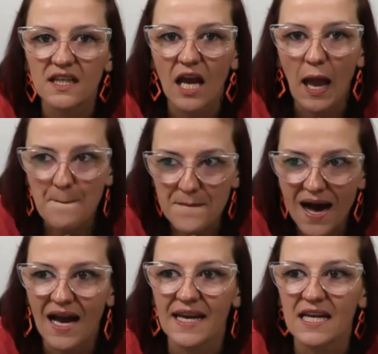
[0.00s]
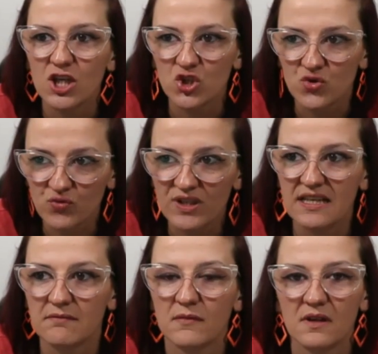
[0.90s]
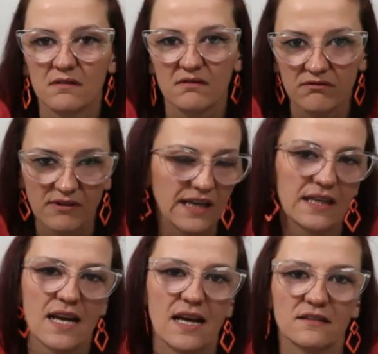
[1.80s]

my dream right now.